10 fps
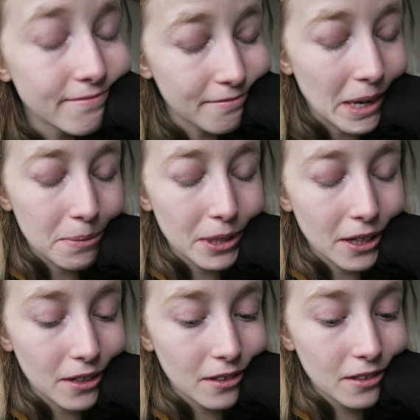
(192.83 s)
maybe
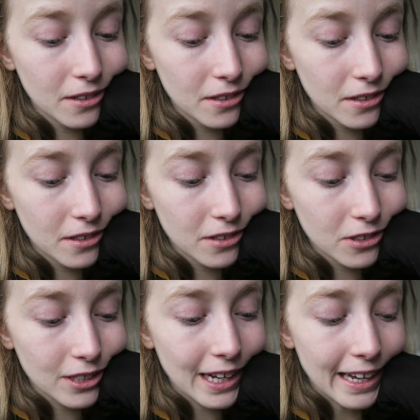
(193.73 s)
I'll
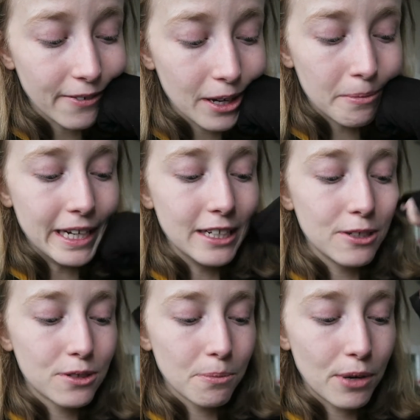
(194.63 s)
just leave it a minute,
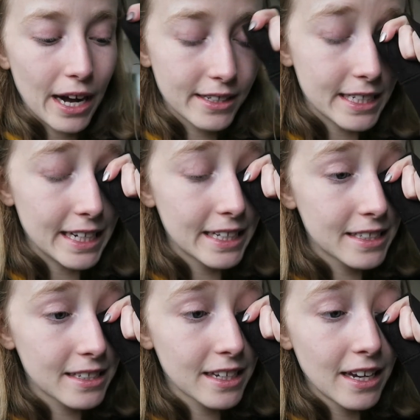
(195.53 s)
do some
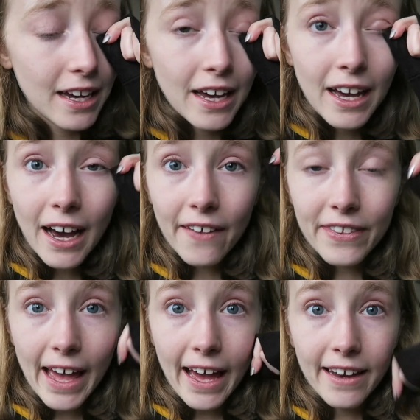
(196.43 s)
practice,
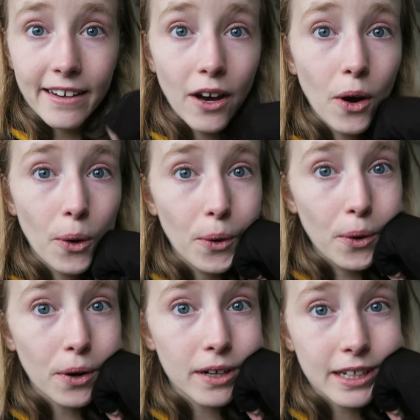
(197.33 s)
and then
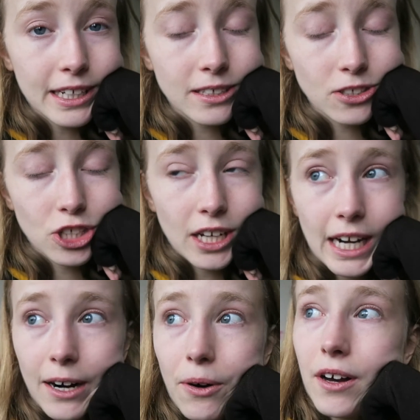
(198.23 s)
I need to chill
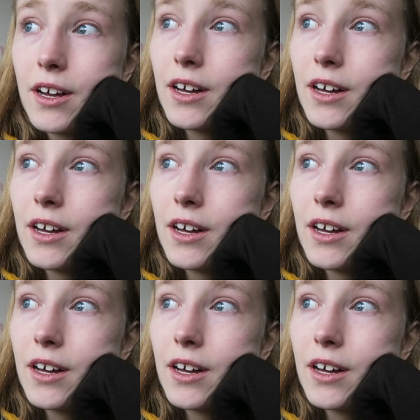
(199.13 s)
out.